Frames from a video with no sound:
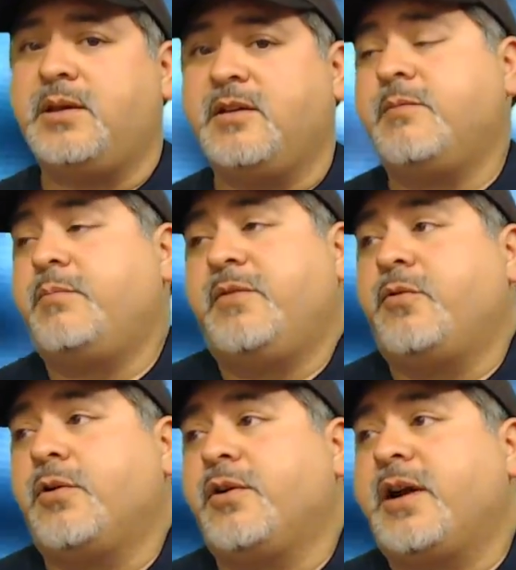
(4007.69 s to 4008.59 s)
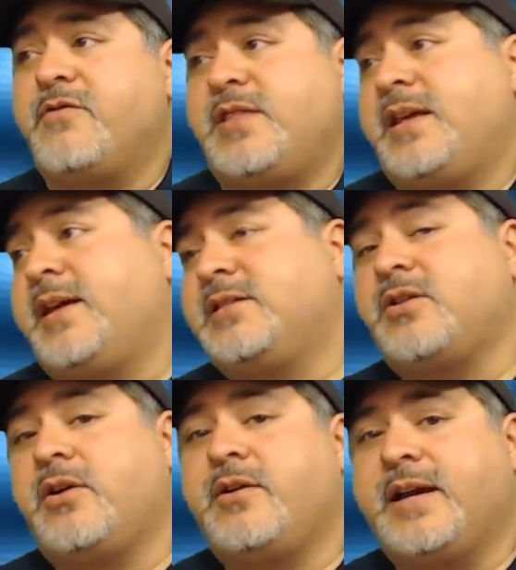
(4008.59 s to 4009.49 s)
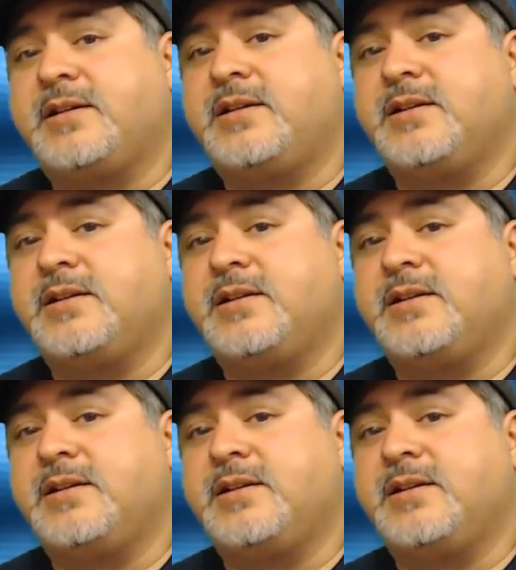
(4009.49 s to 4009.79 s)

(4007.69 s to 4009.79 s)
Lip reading: before everything gets all hectic.